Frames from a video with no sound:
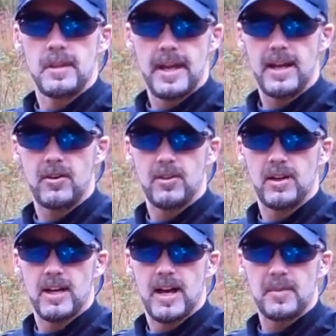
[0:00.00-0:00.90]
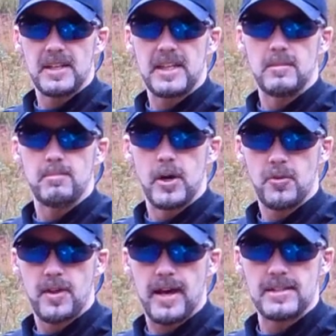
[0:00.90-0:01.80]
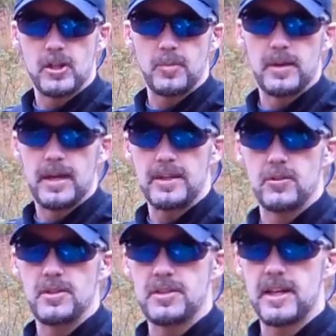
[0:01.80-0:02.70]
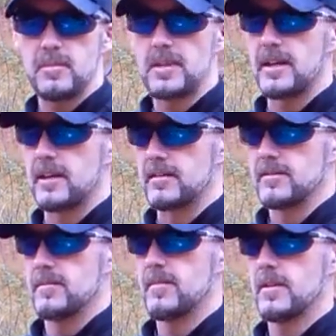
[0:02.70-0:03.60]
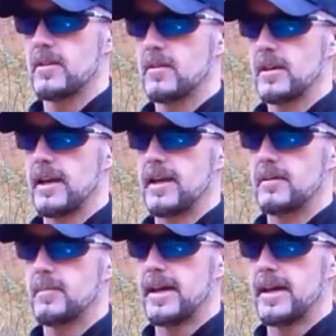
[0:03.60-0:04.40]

Now, I'm going to keep both eyes open and do the same thing, okay?